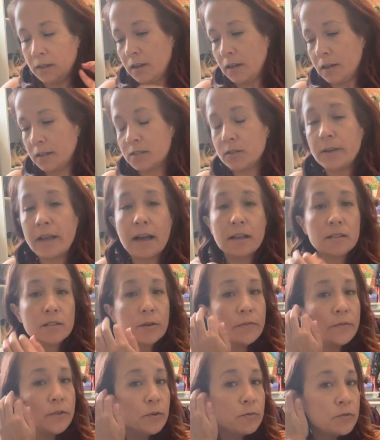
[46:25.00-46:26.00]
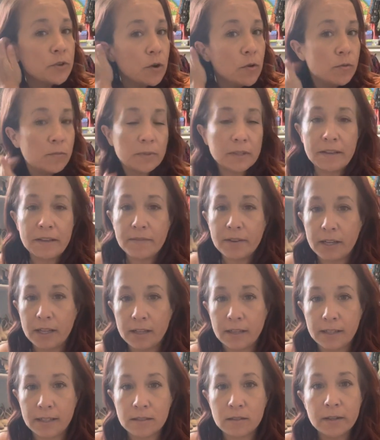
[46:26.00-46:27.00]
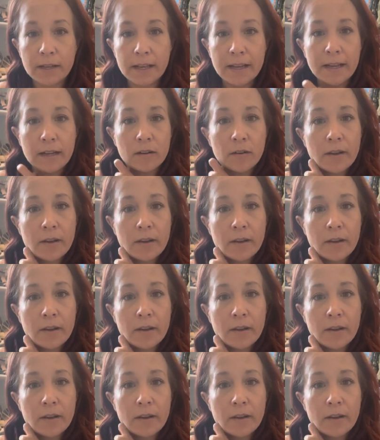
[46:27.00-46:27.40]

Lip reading: So yeah, so if you don't believe it, it's looking at,